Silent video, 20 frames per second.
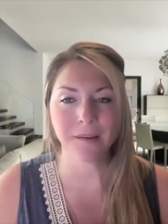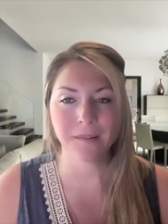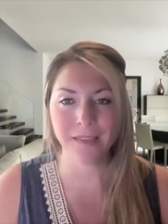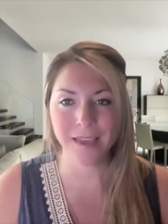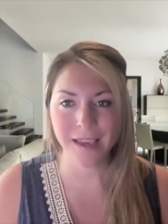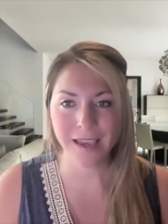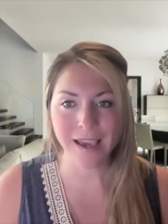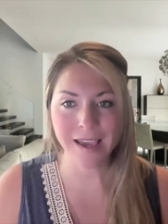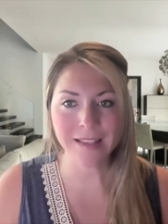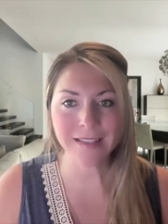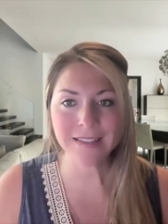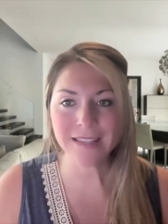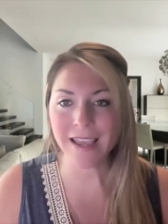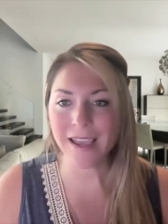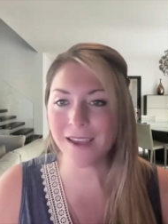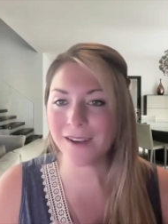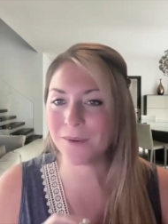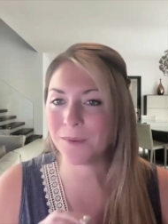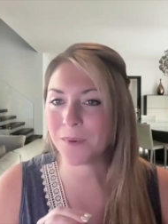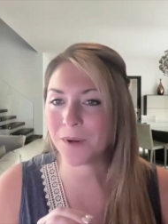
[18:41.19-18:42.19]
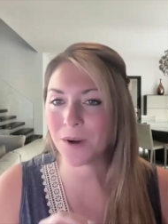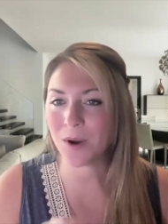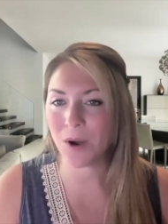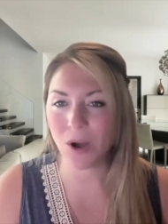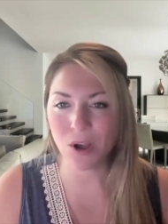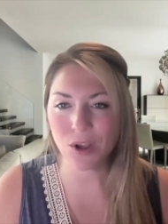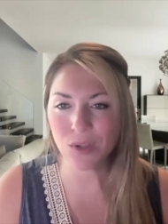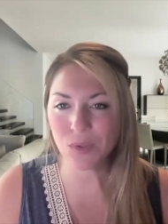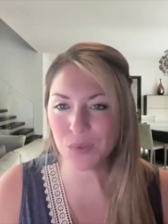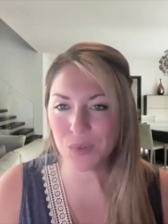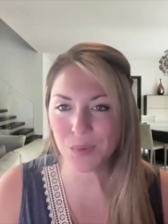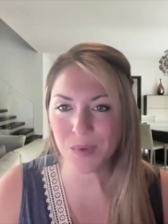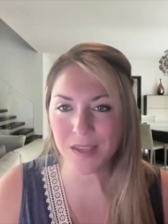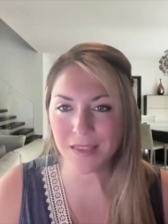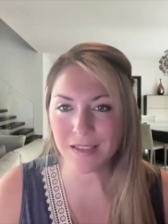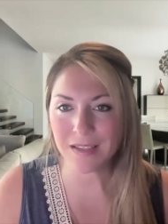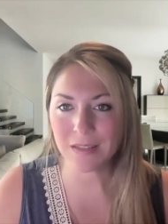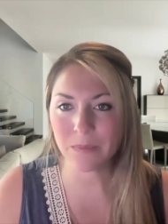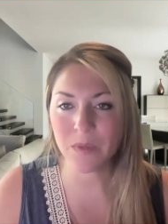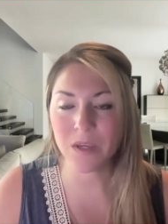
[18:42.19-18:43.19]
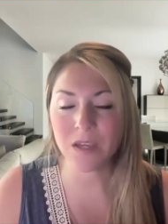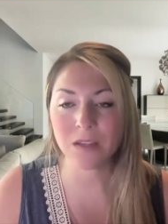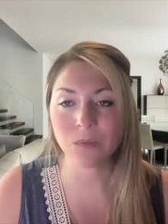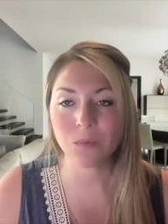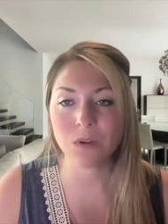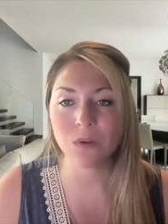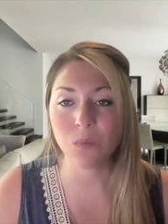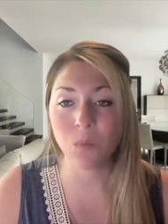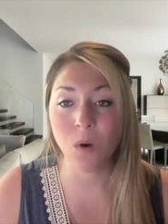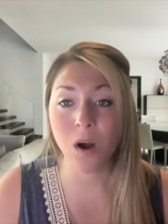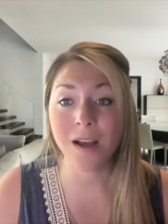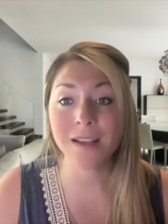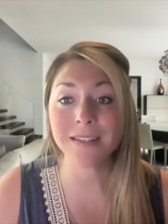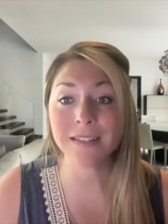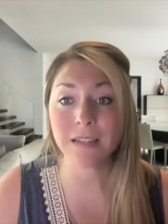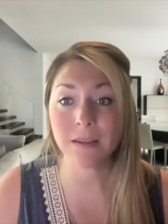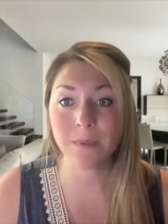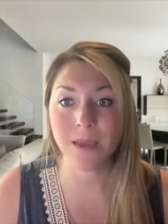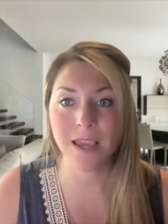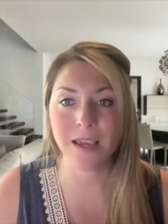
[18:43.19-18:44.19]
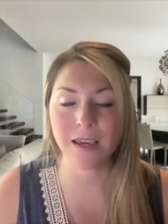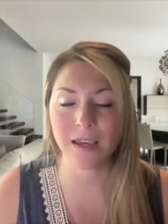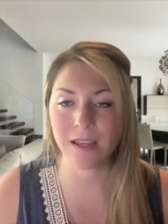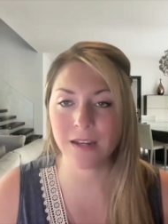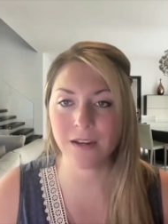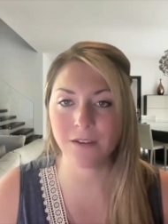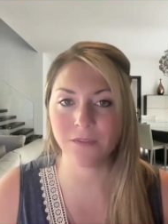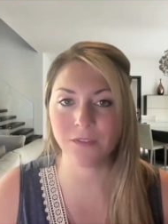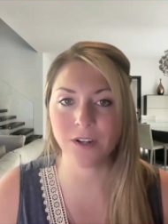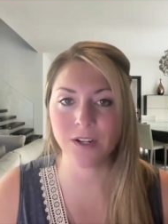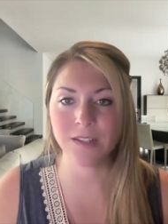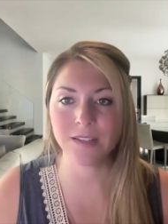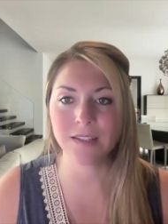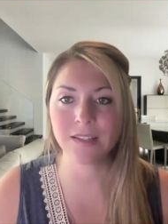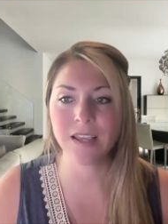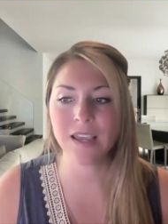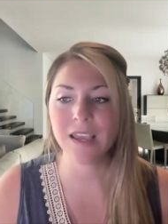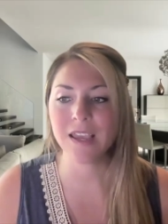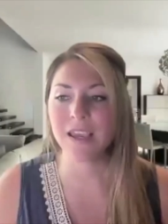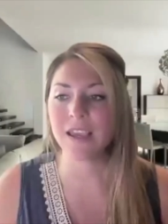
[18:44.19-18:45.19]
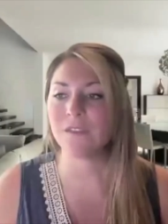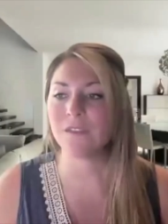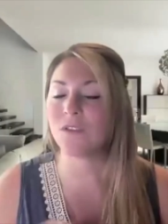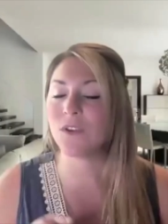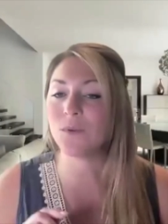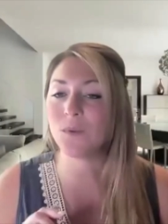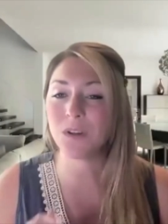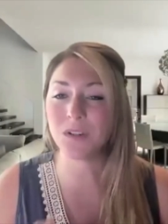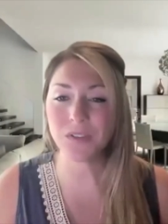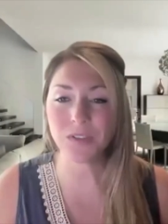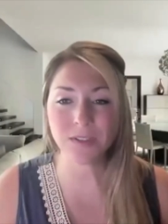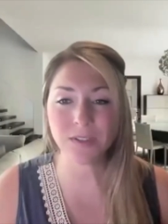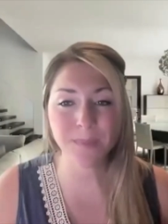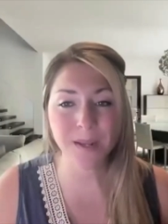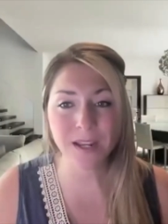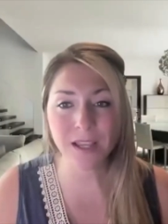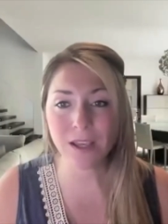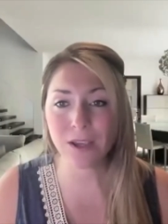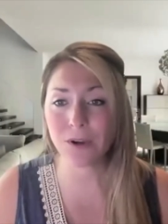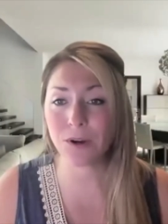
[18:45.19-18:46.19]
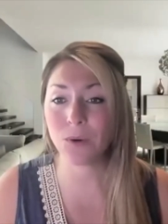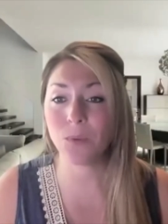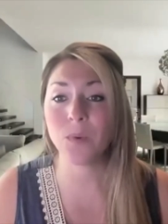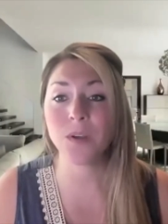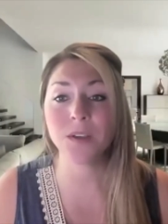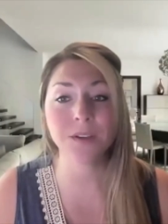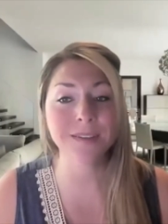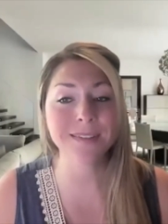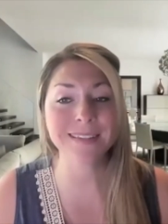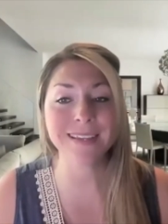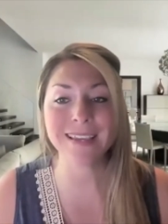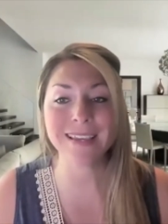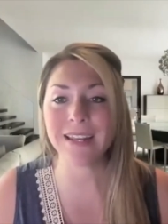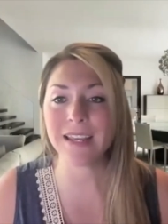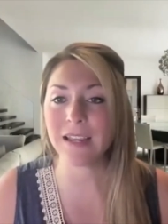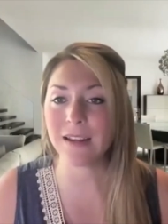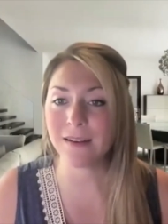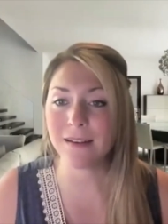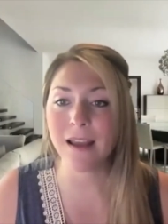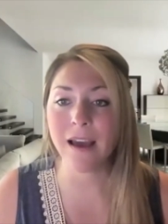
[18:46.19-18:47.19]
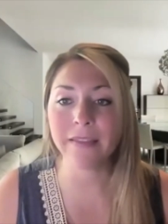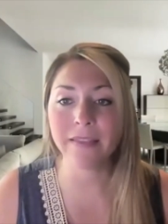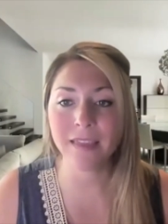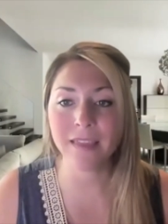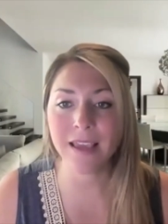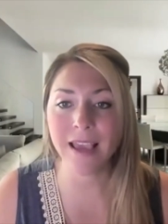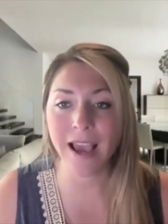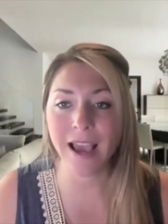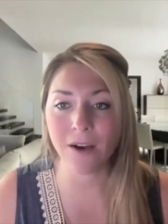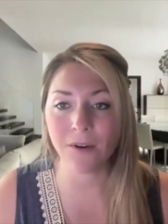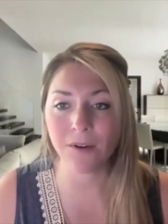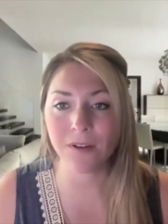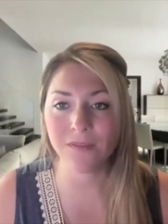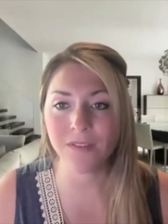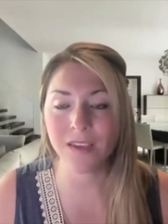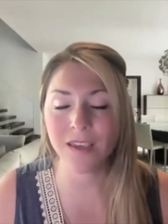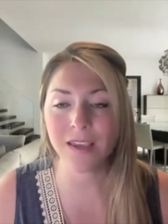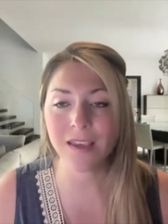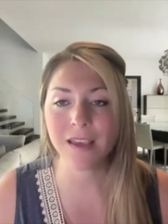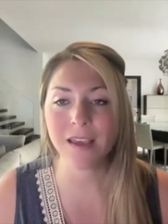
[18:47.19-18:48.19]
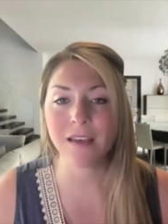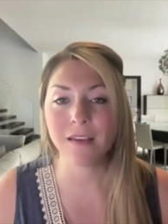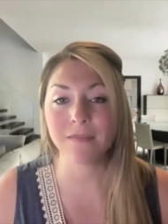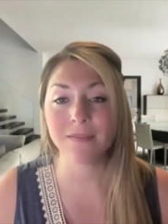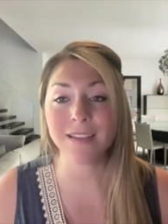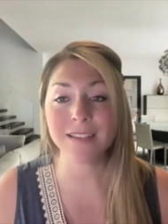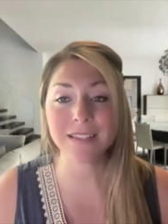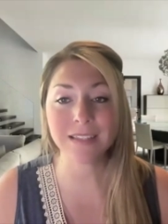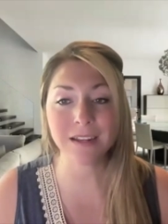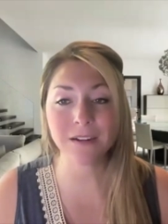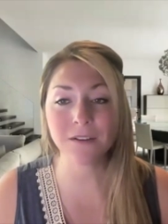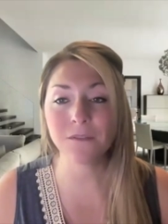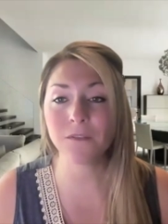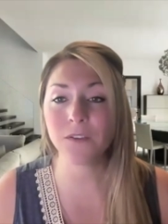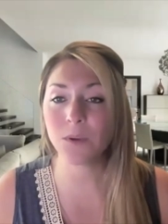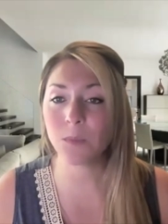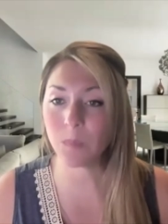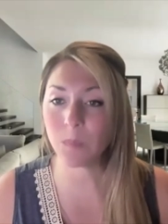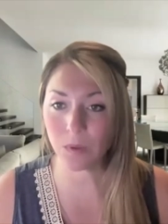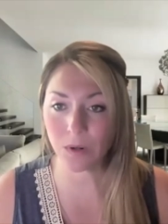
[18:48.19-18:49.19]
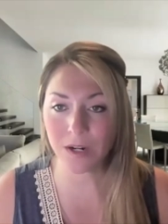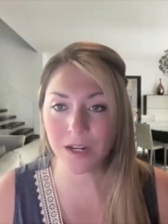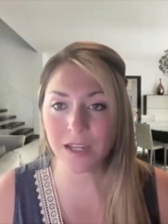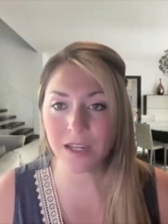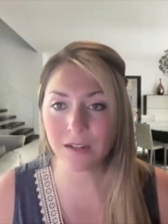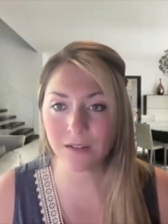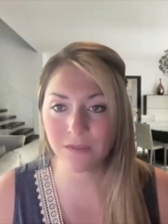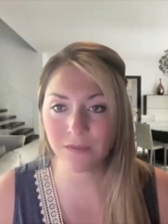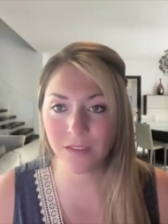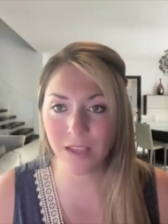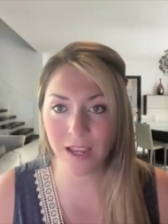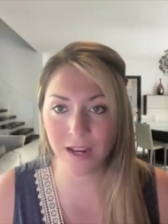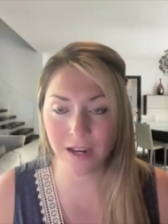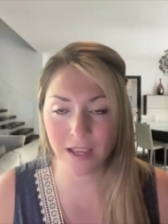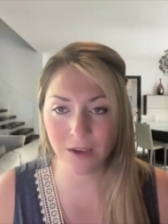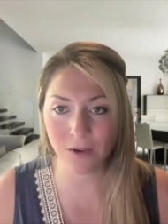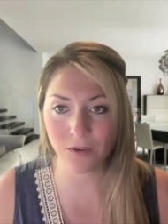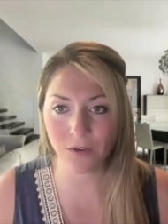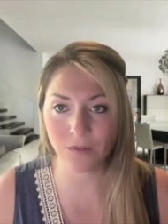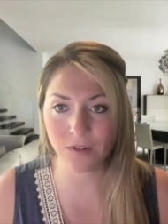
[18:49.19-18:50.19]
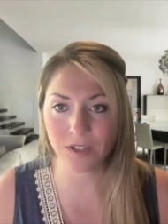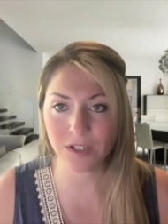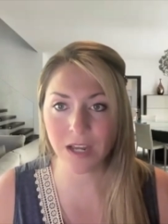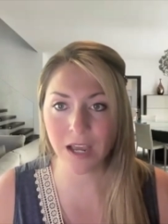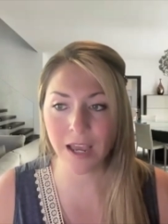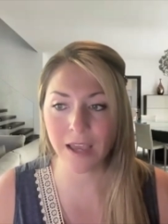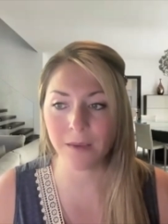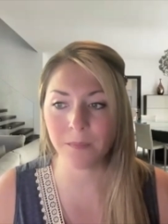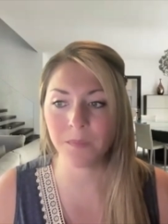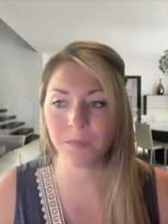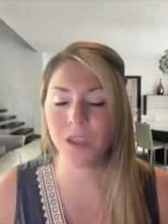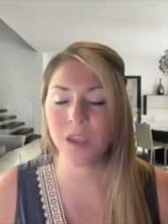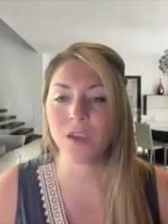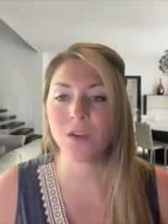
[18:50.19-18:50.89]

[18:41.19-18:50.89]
Like I had said, we're all doing this because we want to make a difference. If you are spinning your wheels and getting nothing out of it, that's going to feel pretty deflating over time.